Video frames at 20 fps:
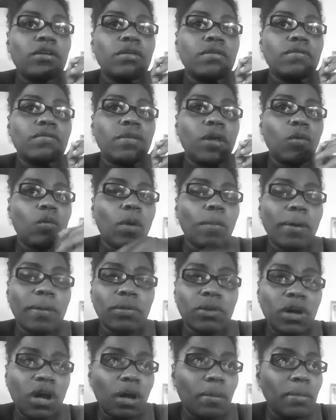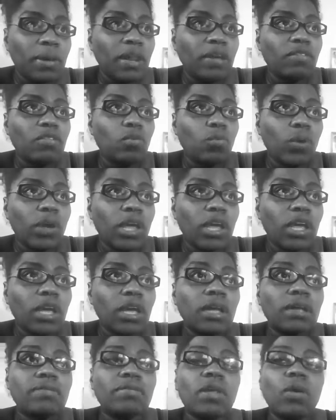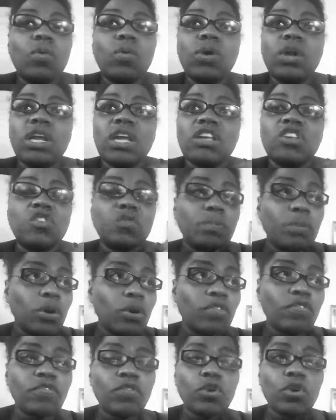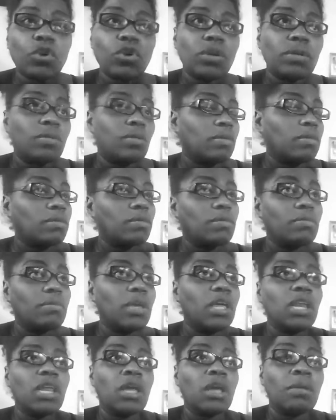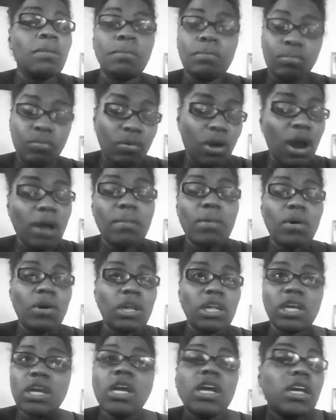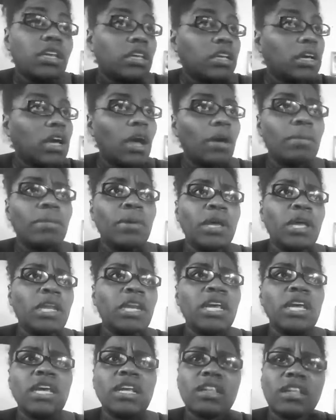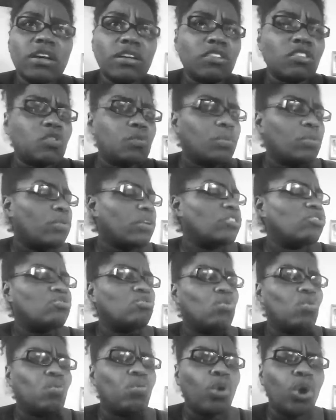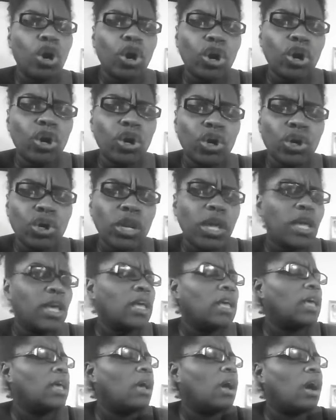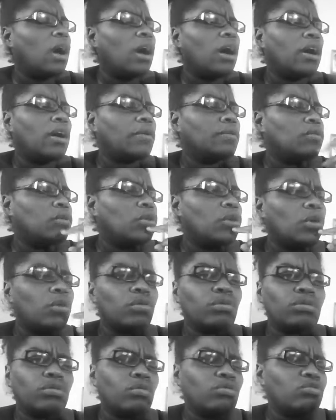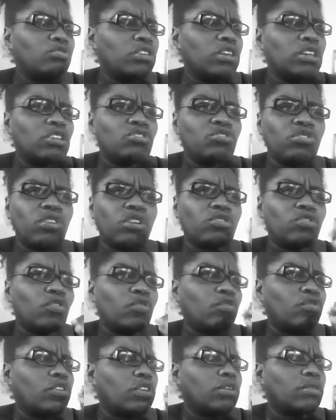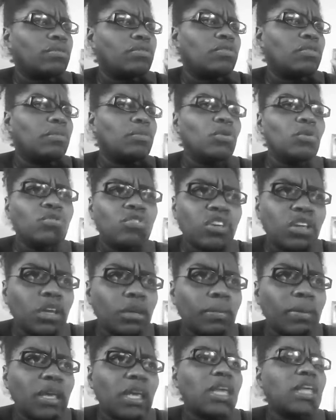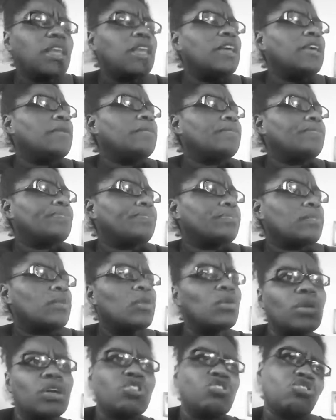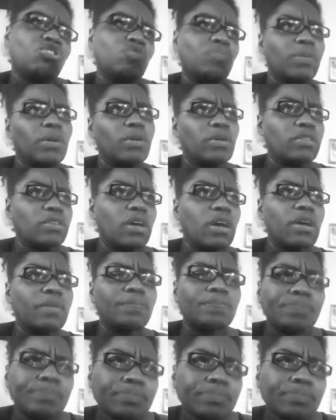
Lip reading: they want people to come in every week. They want to get spirit-filled, meaning primarily to come in and get their inspirational word. Usually it starts off with some music in the beginning, get your spirits up.